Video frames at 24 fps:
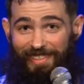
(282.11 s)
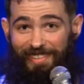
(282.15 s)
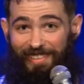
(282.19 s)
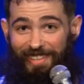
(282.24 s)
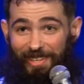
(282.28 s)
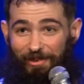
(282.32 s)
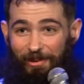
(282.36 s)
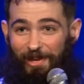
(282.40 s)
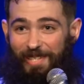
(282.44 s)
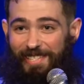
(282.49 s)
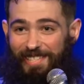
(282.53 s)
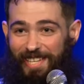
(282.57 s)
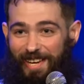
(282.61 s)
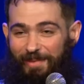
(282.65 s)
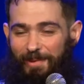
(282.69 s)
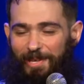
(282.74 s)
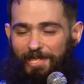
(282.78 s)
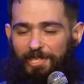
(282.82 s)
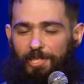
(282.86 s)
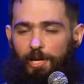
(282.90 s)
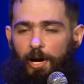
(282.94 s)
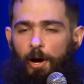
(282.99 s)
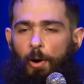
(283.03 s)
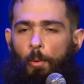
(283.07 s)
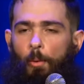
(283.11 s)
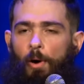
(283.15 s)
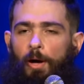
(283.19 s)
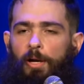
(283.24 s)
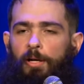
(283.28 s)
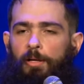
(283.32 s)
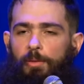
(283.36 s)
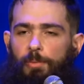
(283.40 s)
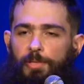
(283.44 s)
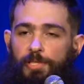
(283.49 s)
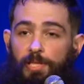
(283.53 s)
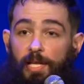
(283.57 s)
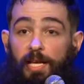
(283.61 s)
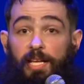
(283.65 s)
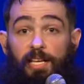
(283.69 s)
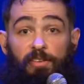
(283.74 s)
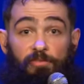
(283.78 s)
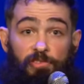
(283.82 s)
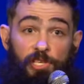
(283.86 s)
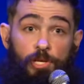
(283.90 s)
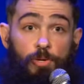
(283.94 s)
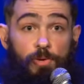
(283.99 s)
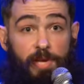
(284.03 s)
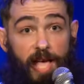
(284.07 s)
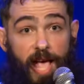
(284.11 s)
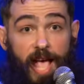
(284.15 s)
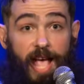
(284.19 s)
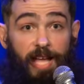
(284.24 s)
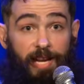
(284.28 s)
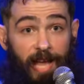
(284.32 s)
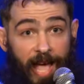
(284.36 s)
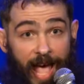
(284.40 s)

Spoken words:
Like one time I saw one and it was like, if you can't